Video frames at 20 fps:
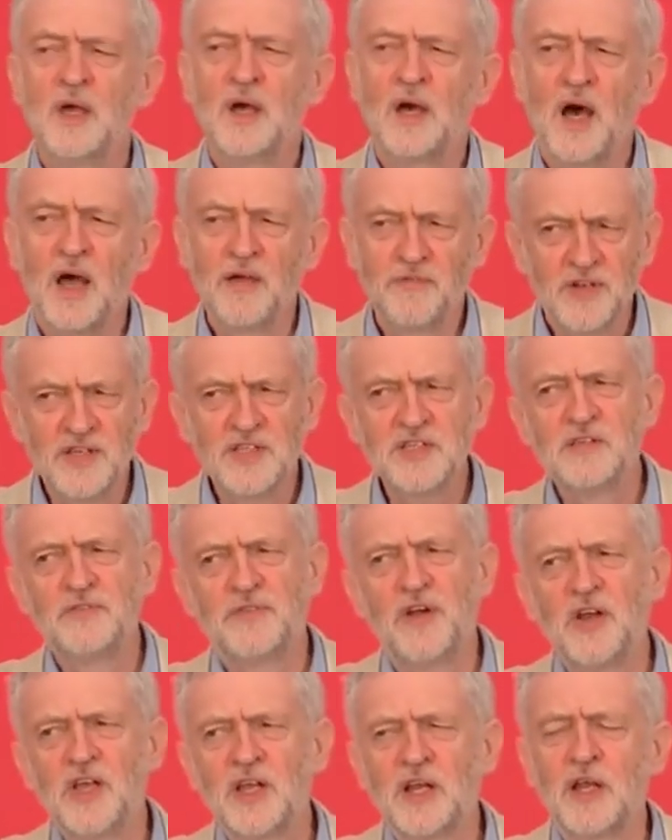I've listened
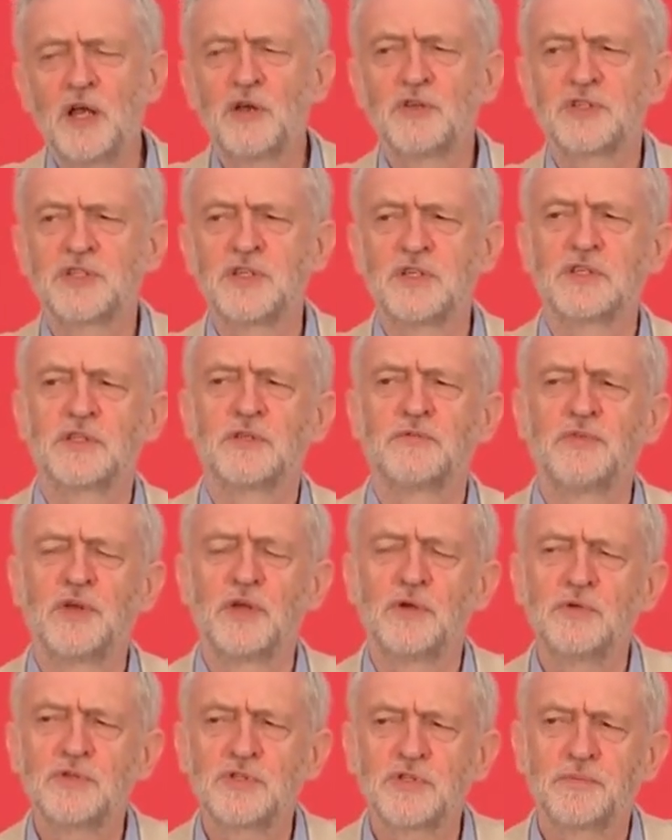very closely to the
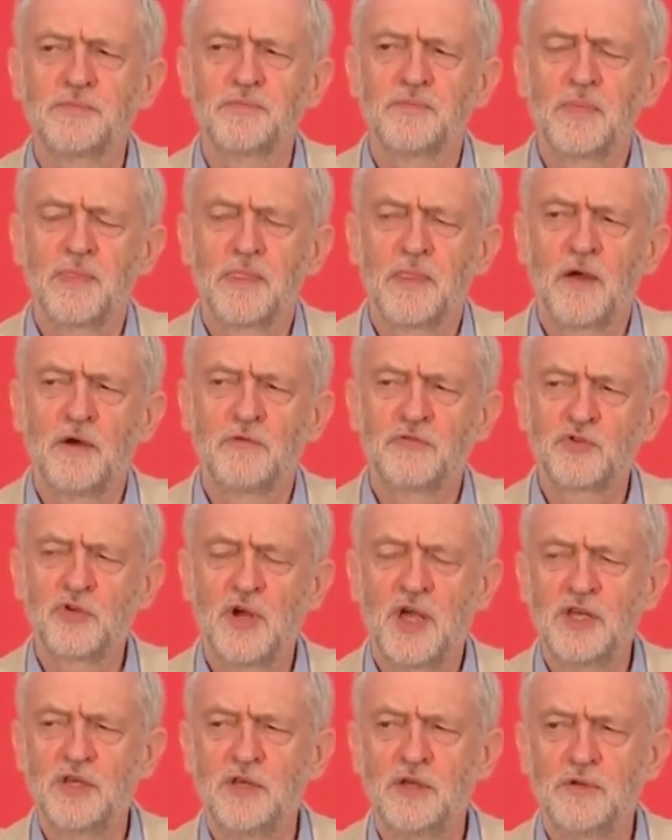views of
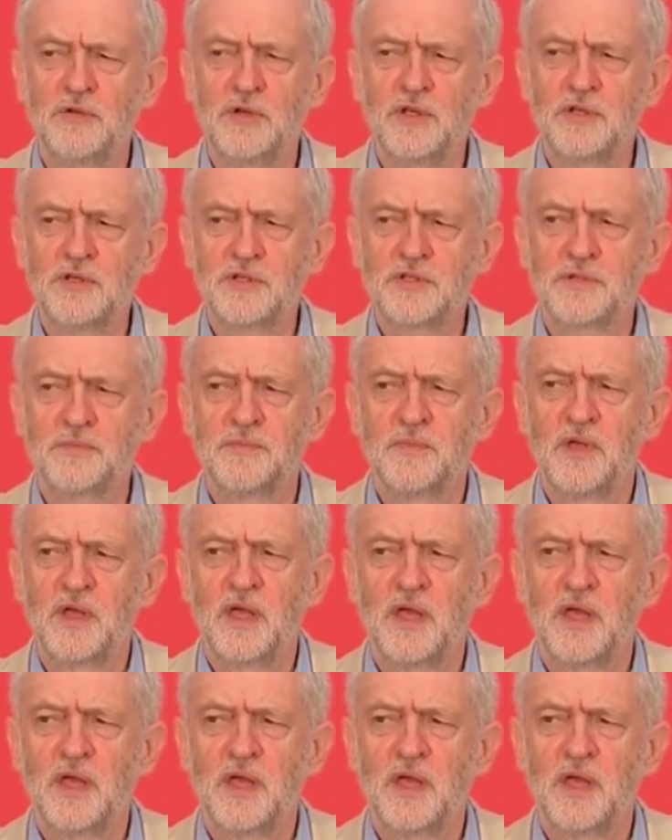trade unions,